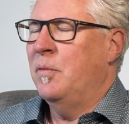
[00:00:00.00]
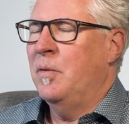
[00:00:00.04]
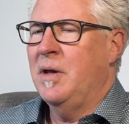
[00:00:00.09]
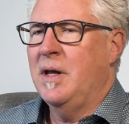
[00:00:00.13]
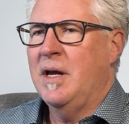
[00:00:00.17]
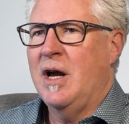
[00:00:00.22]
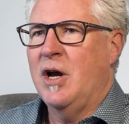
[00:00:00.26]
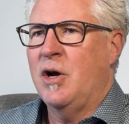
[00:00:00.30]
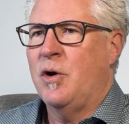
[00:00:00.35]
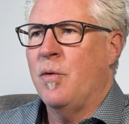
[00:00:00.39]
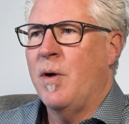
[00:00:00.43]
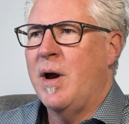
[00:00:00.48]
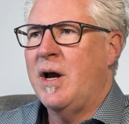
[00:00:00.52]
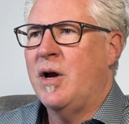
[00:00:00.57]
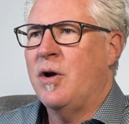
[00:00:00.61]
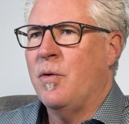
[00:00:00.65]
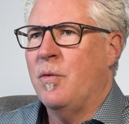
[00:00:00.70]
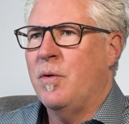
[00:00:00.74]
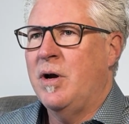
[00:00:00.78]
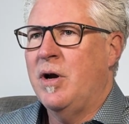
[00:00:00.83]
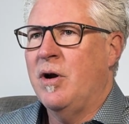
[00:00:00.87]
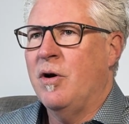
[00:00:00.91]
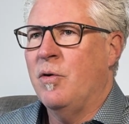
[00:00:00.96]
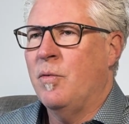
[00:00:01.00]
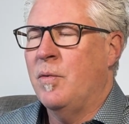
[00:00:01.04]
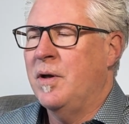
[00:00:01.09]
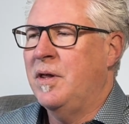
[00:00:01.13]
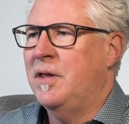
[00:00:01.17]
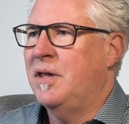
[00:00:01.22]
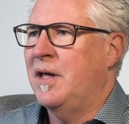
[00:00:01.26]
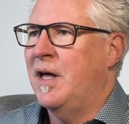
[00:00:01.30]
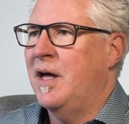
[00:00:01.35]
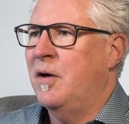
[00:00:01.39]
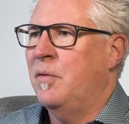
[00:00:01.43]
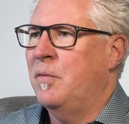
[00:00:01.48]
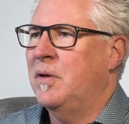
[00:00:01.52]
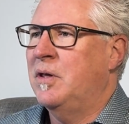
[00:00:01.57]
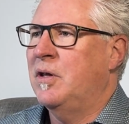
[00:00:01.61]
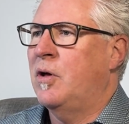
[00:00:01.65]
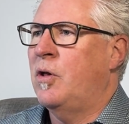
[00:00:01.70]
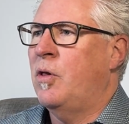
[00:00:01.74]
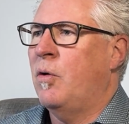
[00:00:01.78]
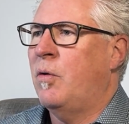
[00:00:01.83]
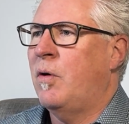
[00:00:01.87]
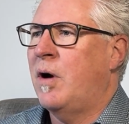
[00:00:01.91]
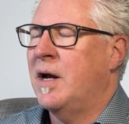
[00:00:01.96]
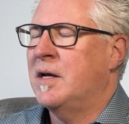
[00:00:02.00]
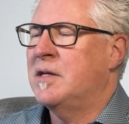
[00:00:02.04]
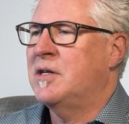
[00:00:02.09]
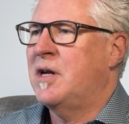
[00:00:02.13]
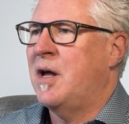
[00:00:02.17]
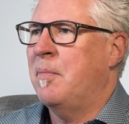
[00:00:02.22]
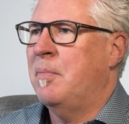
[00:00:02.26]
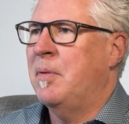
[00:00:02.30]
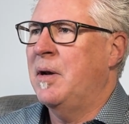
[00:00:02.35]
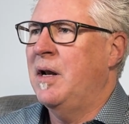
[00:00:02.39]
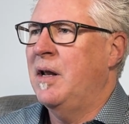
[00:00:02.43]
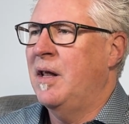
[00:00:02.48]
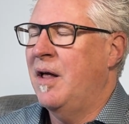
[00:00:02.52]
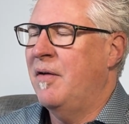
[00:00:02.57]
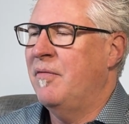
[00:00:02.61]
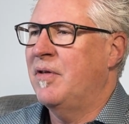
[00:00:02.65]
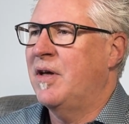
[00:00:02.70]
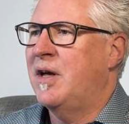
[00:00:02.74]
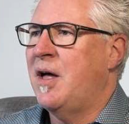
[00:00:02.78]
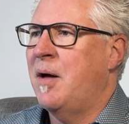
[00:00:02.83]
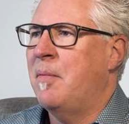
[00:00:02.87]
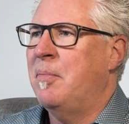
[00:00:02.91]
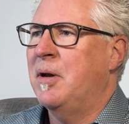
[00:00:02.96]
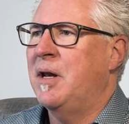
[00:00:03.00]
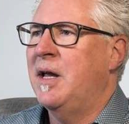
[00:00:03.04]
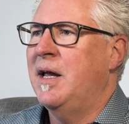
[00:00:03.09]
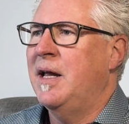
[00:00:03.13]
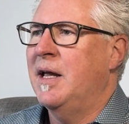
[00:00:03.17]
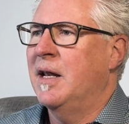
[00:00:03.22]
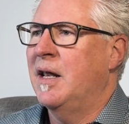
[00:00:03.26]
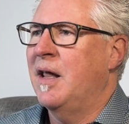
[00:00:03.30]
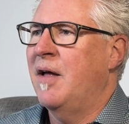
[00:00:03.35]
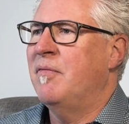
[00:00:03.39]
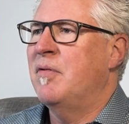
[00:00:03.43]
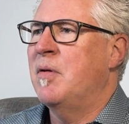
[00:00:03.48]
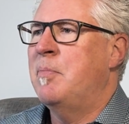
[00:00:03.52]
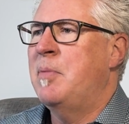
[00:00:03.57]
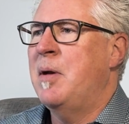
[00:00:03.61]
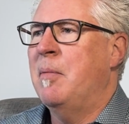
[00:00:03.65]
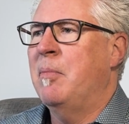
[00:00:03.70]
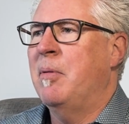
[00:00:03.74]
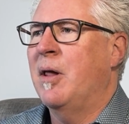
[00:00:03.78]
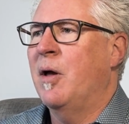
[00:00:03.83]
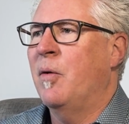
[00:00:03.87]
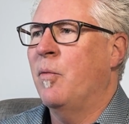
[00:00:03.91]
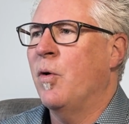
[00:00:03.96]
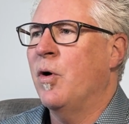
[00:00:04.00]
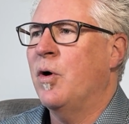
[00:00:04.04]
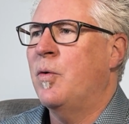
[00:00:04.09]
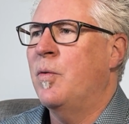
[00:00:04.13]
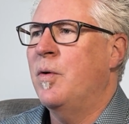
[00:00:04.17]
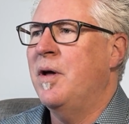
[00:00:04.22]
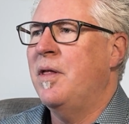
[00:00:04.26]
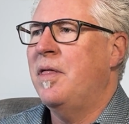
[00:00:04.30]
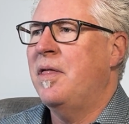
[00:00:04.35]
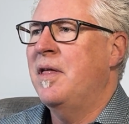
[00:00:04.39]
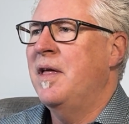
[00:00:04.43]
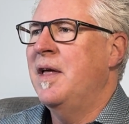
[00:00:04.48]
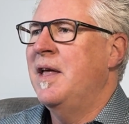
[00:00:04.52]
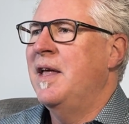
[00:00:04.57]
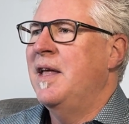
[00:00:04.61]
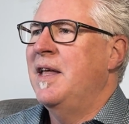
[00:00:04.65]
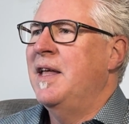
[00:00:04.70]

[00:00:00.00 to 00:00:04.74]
really a great career with the Clorox company. Love the company and love the people I work with.